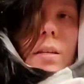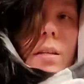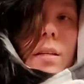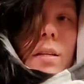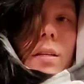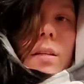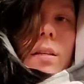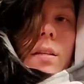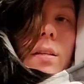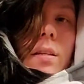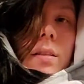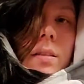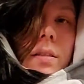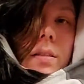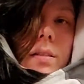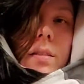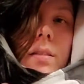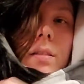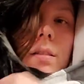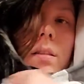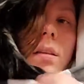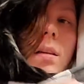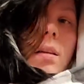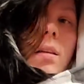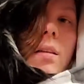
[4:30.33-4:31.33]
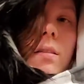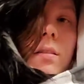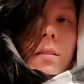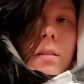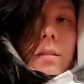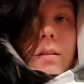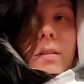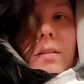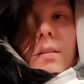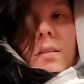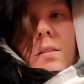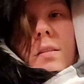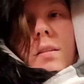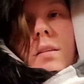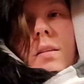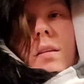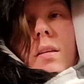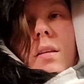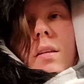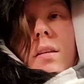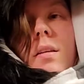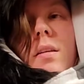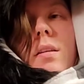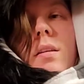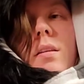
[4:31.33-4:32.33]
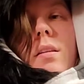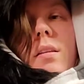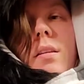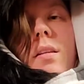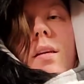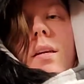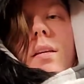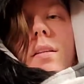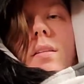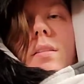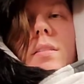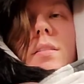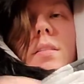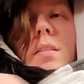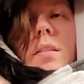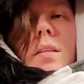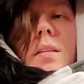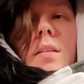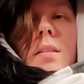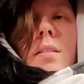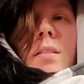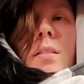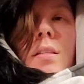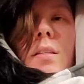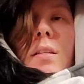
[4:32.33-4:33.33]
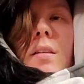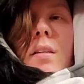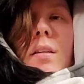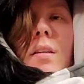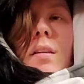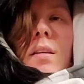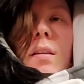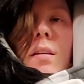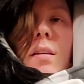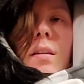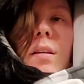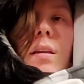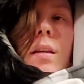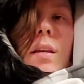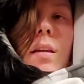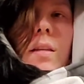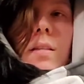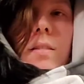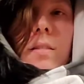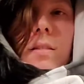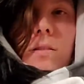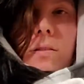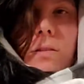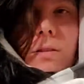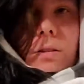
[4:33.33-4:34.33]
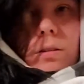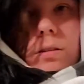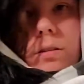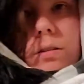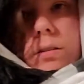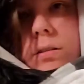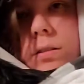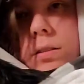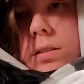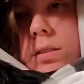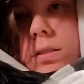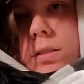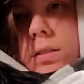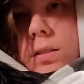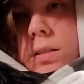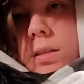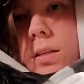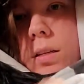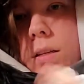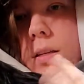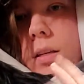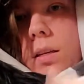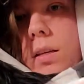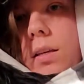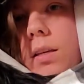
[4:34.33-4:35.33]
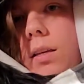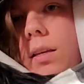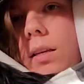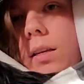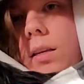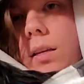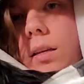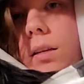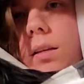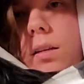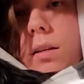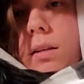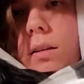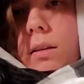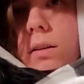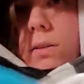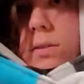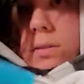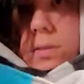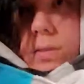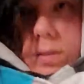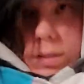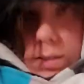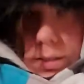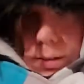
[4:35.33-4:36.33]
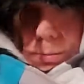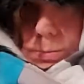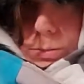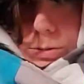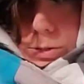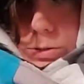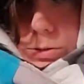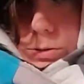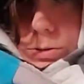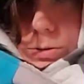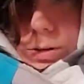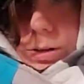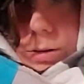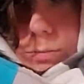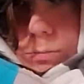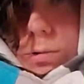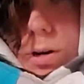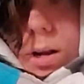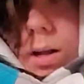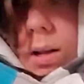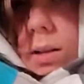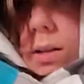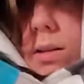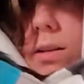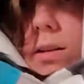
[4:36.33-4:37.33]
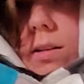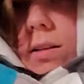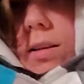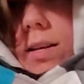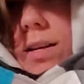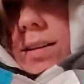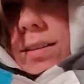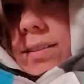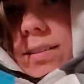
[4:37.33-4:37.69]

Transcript: it's not as easy as it looks. And I know that I'm doing it wrong.